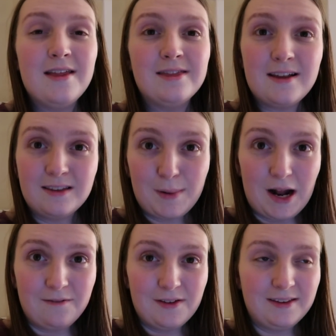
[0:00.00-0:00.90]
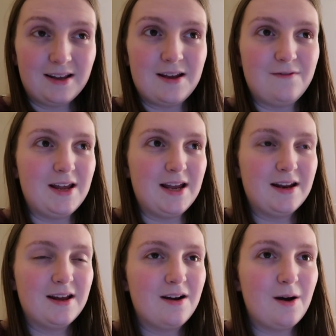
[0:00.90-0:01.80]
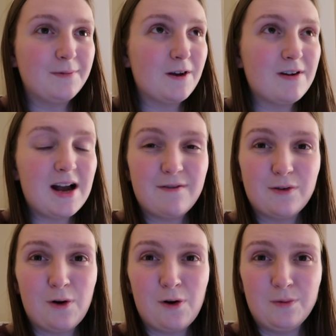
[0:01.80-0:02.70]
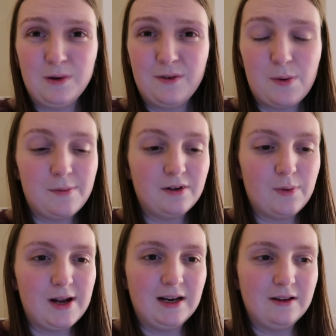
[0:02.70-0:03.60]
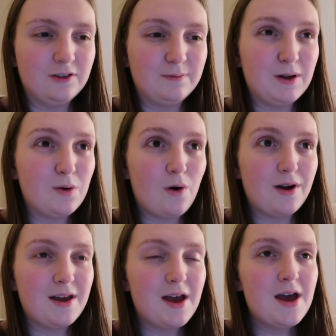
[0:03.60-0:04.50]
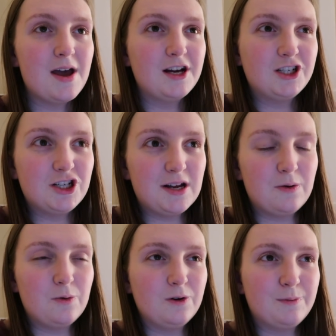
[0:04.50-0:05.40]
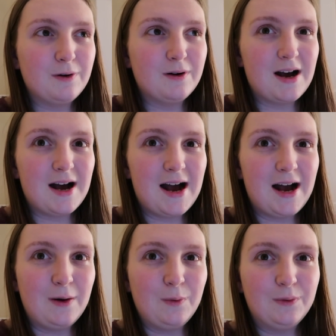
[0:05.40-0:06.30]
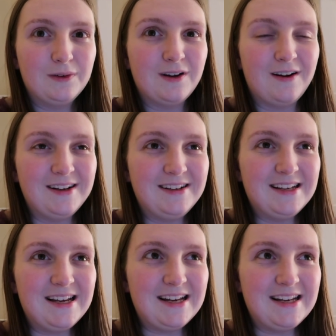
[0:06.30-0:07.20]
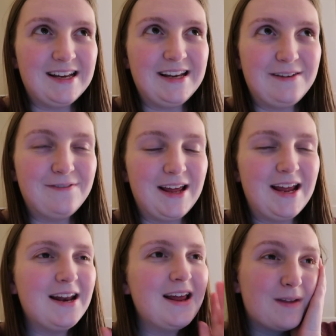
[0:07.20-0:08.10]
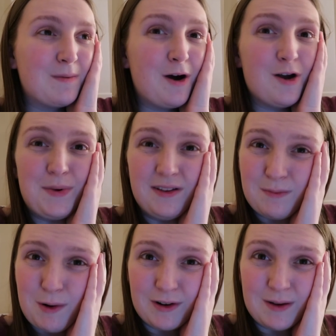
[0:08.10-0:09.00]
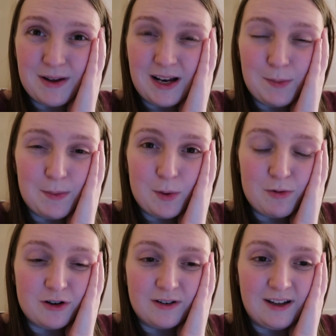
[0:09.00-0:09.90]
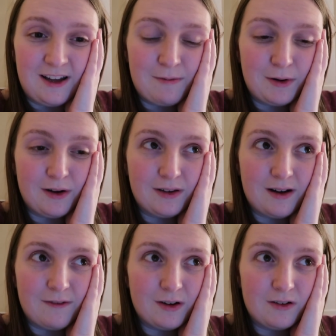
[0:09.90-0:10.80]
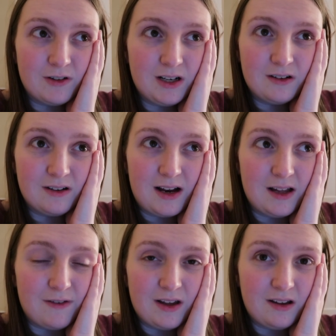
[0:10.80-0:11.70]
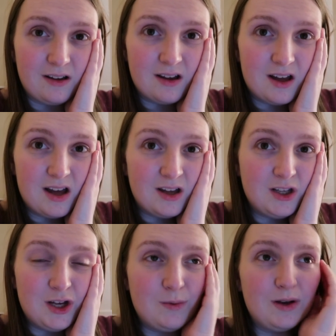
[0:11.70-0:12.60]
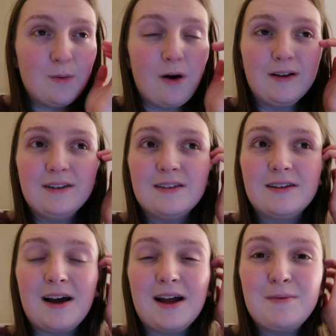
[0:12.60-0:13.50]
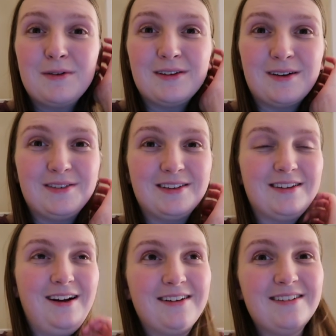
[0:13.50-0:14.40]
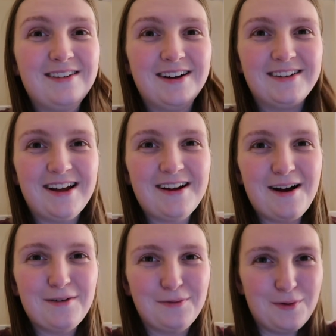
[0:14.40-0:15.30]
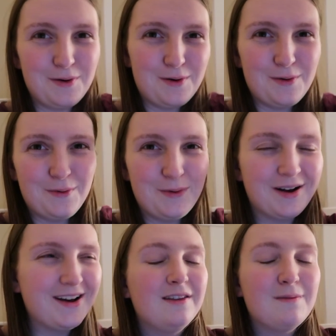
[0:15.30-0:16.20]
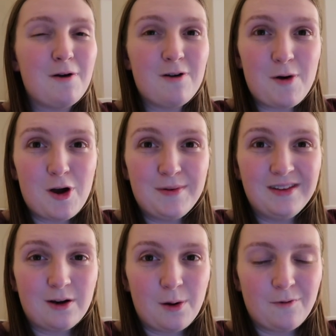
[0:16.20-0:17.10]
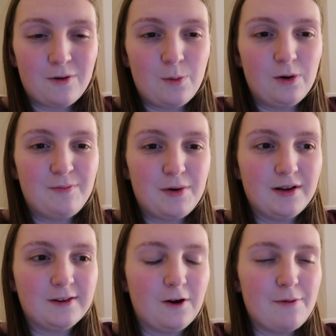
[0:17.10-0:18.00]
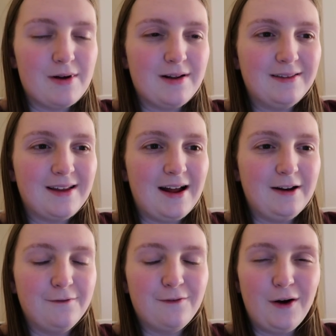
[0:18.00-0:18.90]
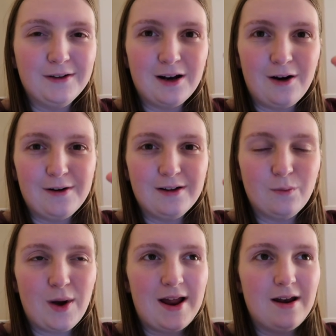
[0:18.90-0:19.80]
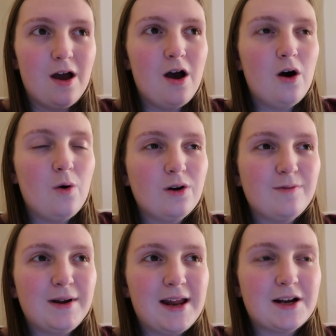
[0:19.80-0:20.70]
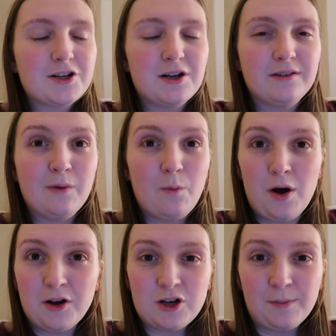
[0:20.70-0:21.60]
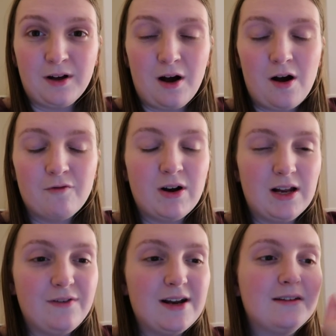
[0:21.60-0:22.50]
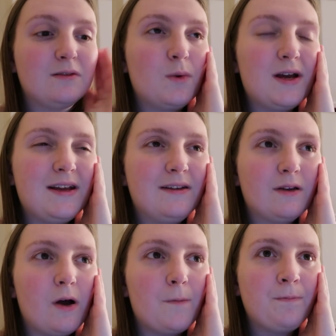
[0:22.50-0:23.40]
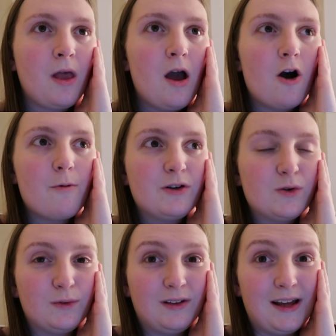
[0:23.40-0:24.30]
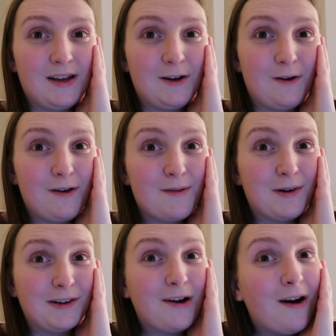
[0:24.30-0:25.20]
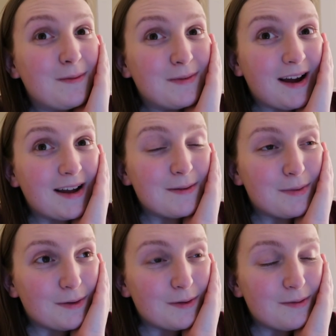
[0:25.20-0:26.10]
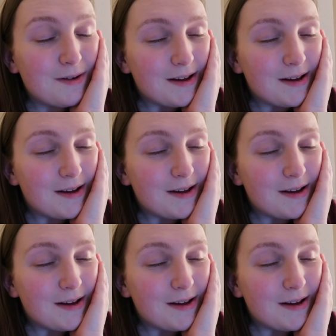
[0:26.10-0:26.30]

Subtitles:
that's the plan for this evening. I'm sorry I haven't caught up with you in between. It's just been quite a chilled but house tidy evening. I'm hoping tomorrow can be a little bit more productive because I've not really done anything uni-wise today because I was just like, oh, day off, woohoo! Tomorrow I'm hoping to go through all of my assignments and finalise when all of my lectures and workshops are ready for next week. So I'll be sure to let you know my timetable.